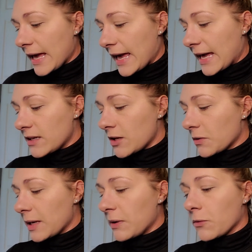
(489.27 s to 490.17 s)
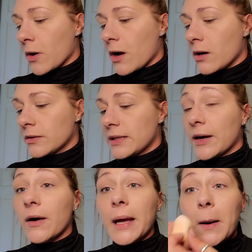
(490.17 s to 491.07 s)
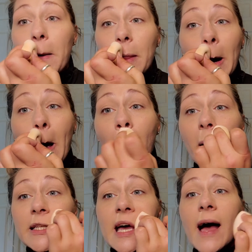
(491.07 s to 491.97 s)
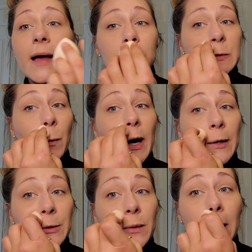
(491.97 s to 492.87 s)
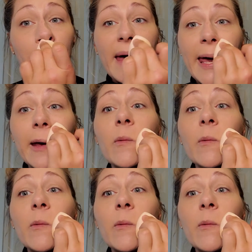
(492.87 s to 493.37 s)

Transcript: And don't get me wrong, there are times where you can bake.